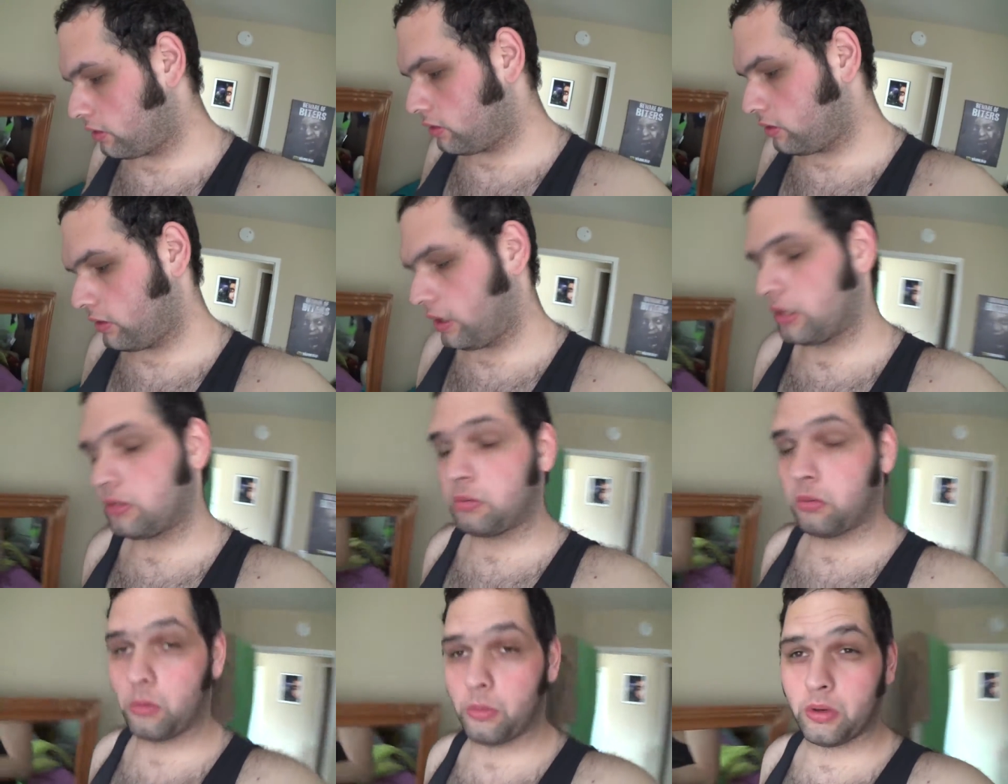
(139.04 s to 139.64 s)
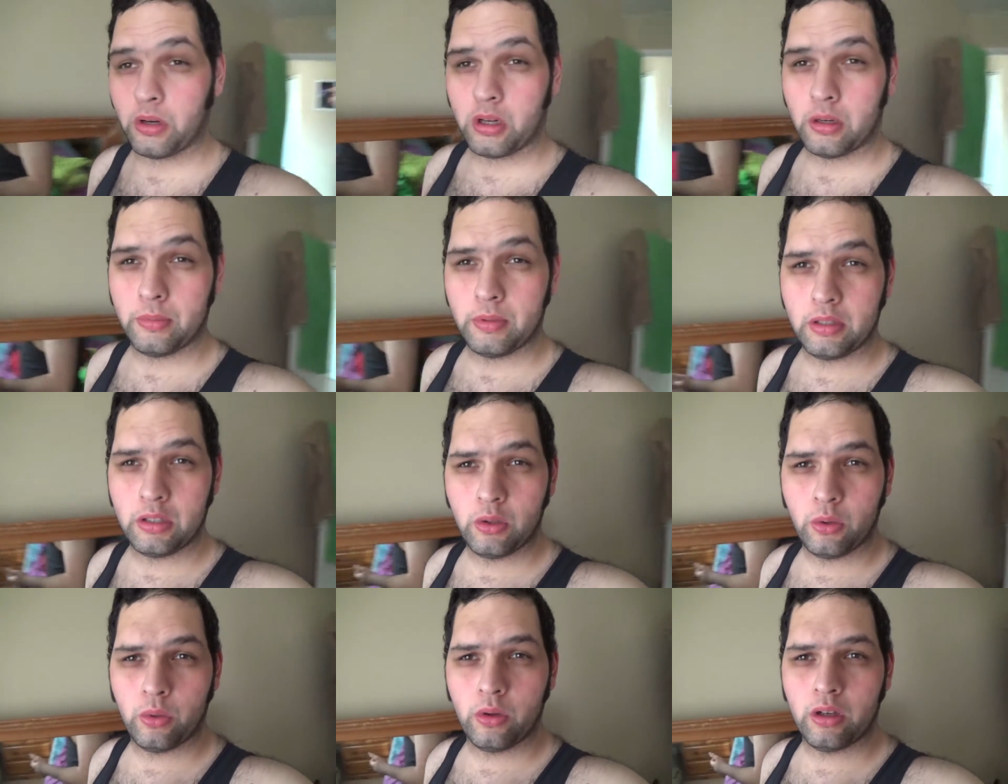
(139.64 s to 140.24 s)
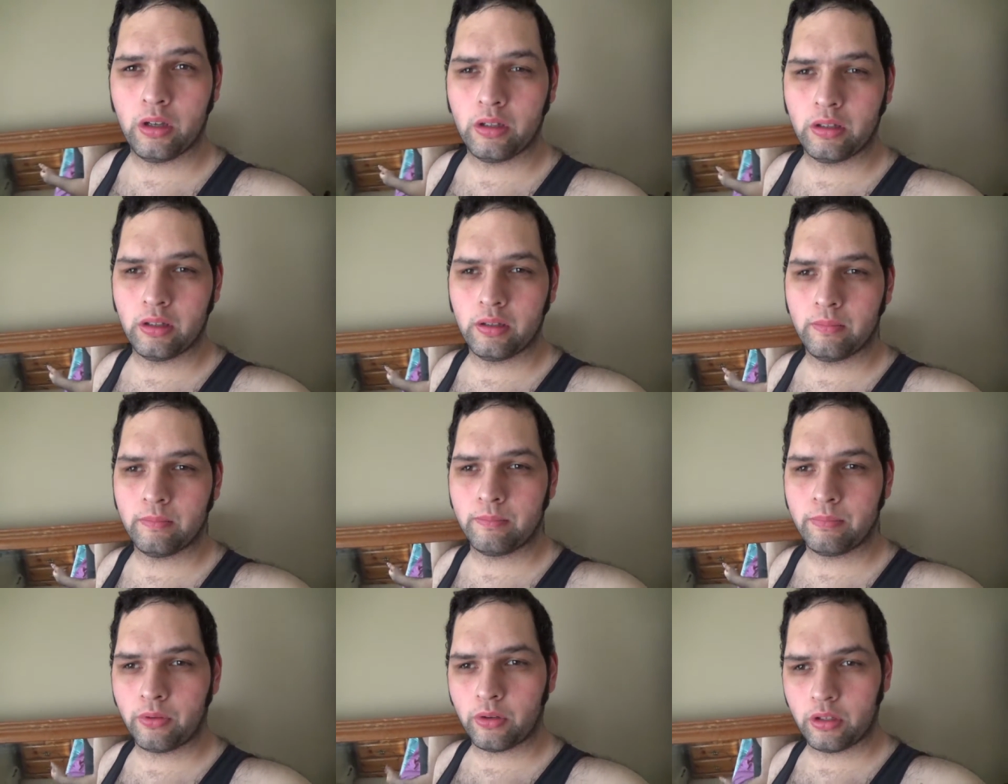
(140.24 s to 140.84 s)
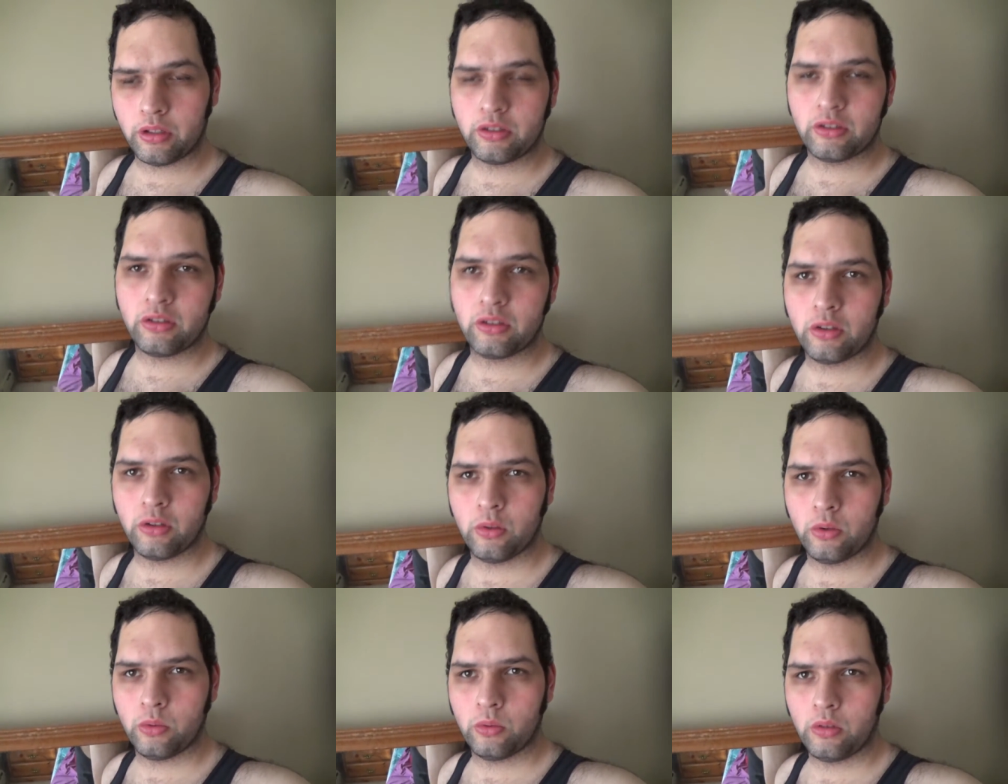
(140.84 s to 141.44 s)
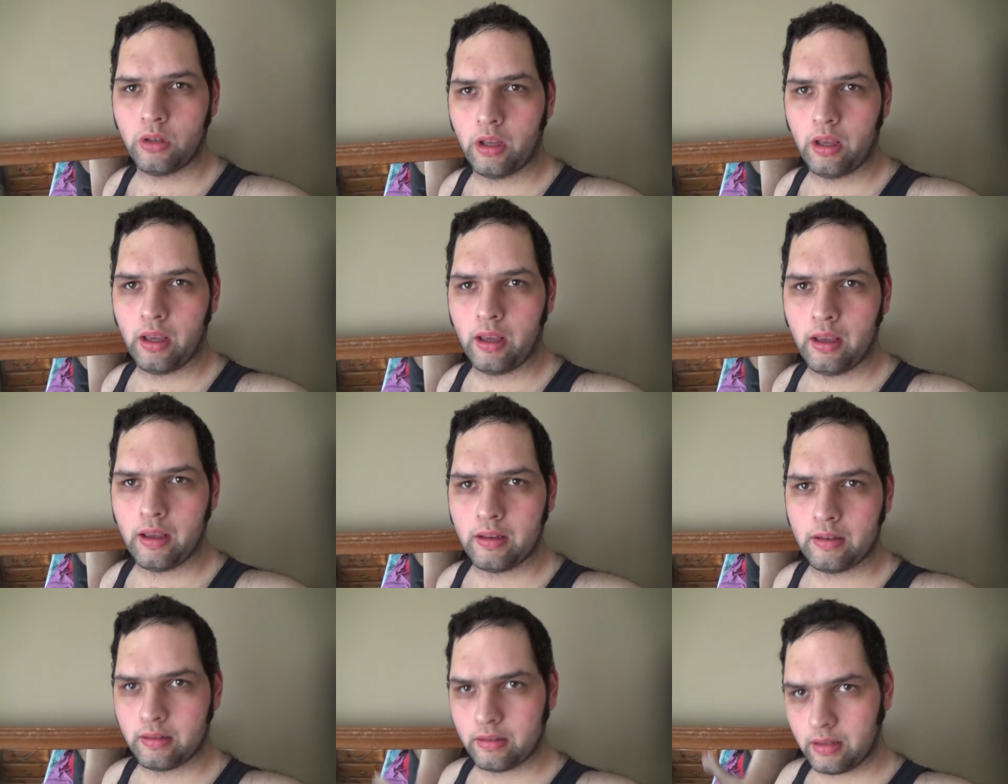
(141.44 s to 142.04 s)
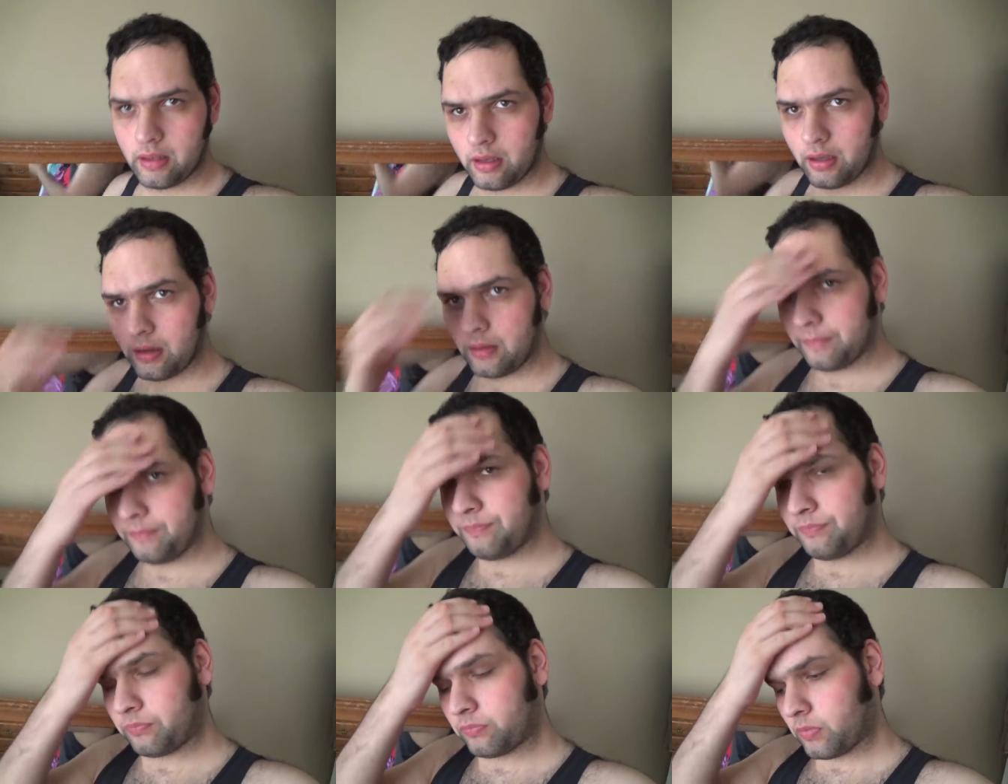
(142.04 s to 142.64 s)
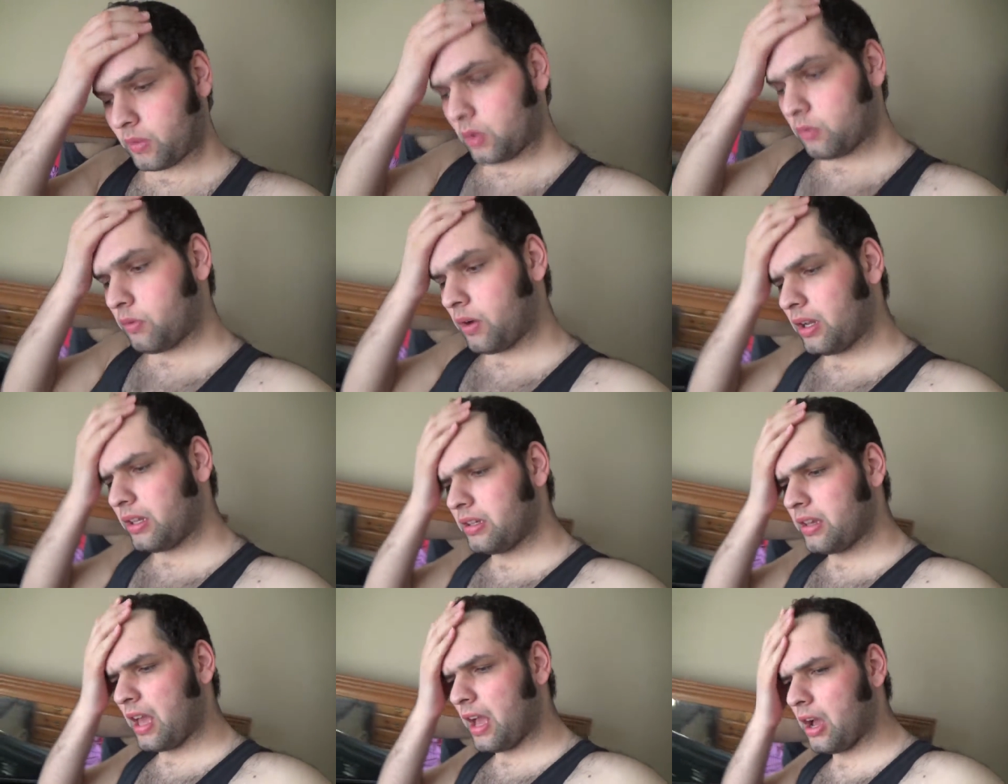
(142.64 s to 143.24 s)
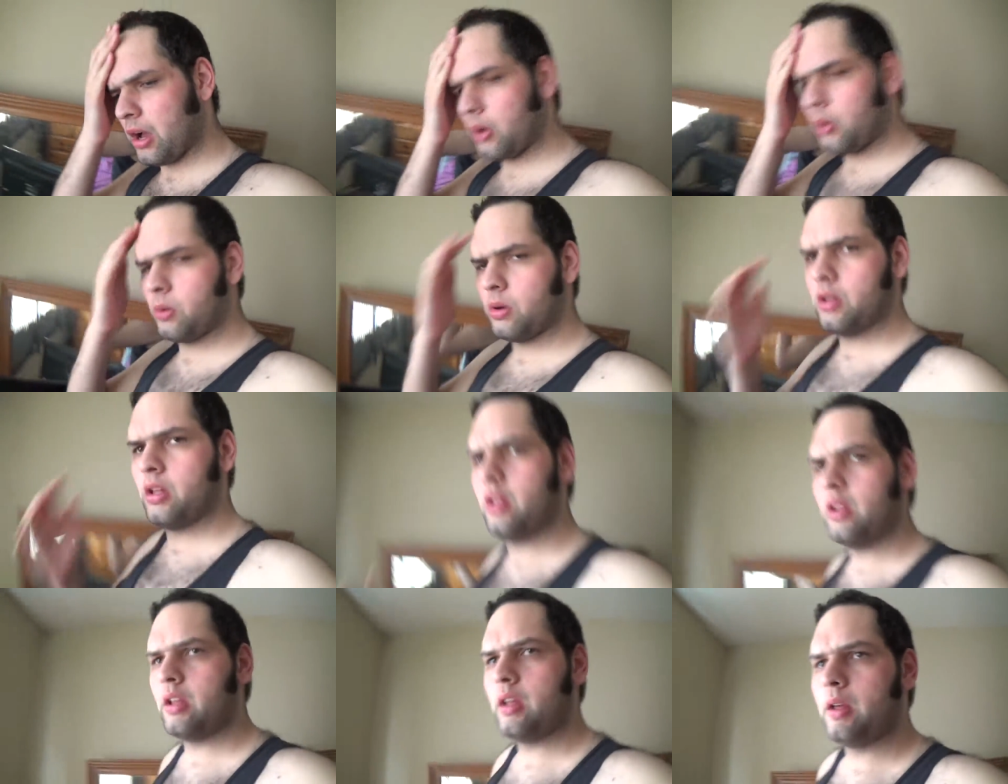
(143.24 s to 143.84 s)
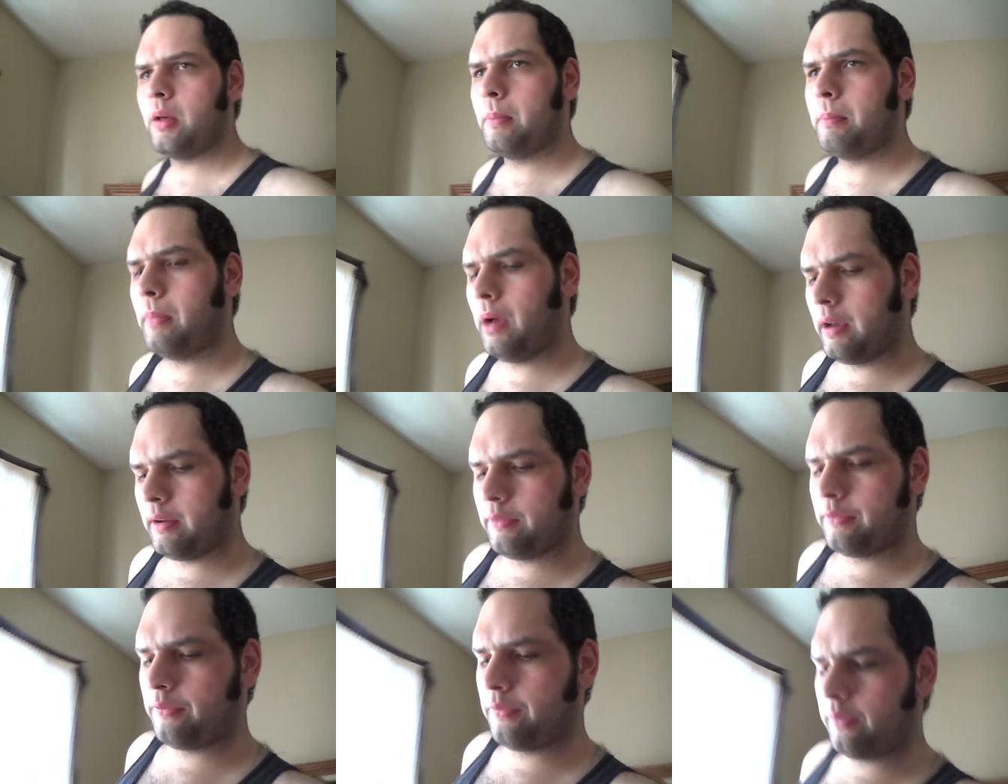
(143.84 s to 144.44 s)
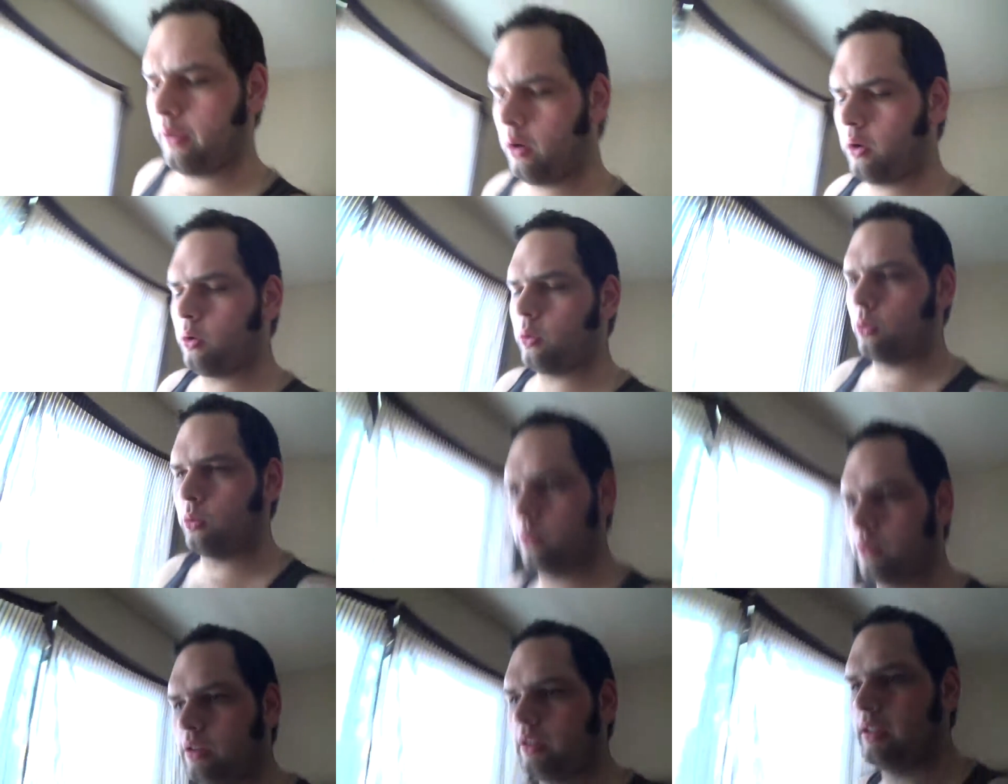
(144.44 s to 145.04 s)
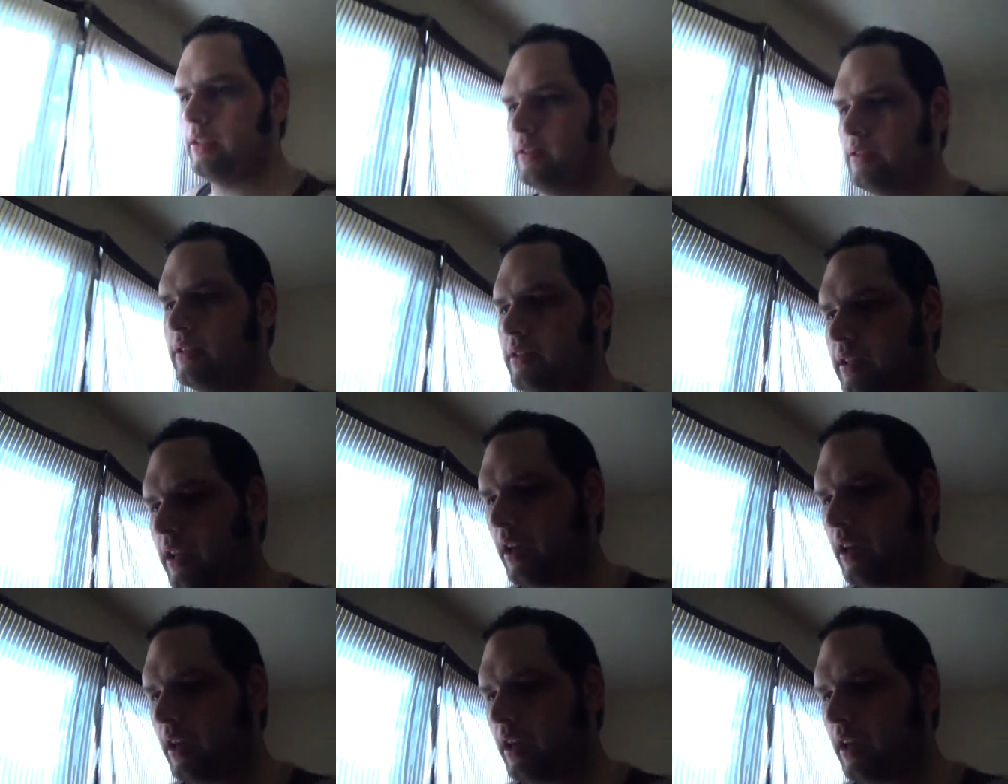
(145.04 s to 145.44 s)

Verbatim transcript: that's what we're going to be doing pretty soon. And, uh, right now, my phone isn't